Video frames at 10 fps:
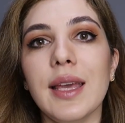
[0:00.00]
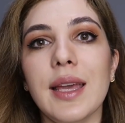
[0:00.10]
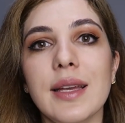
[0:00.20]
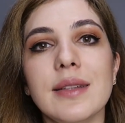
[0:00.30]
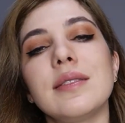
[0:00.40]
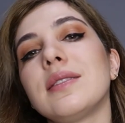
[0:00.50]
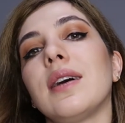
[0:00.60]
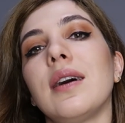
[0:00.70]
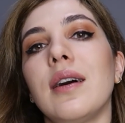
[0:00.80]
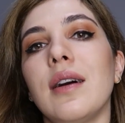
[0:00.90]
and
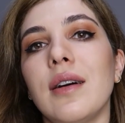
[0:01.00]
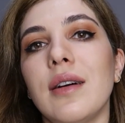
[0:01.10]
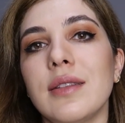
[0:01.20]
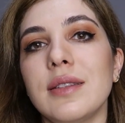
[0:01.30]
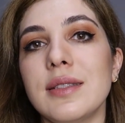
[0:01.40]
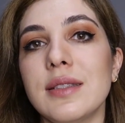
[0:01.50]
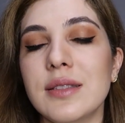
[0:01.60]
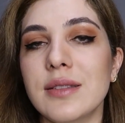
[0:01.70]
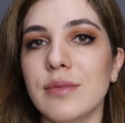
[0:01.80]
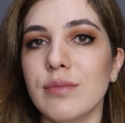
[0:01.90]
uh, this
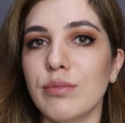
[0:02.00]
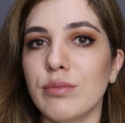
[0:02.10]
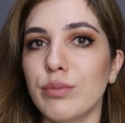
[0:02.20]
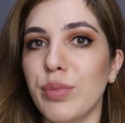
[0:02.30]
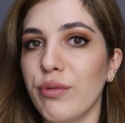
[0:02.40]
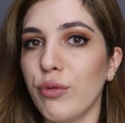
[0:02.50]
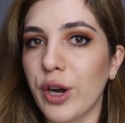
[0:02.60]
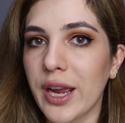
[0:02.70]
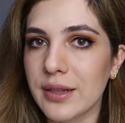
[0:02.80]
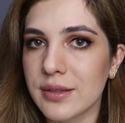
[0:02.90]
is
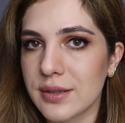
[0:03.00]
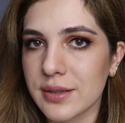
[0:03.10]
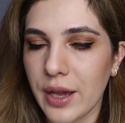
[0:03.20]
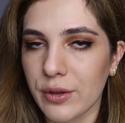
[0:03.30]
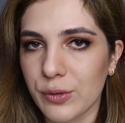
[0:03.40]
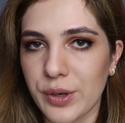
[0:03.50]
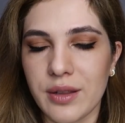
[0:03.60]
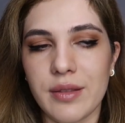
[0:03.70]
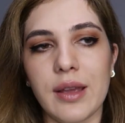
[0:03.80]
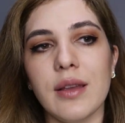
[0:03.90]
before any discount or
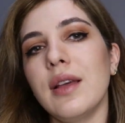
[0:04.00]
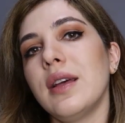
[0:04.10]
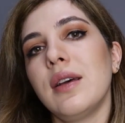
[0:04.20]
anything.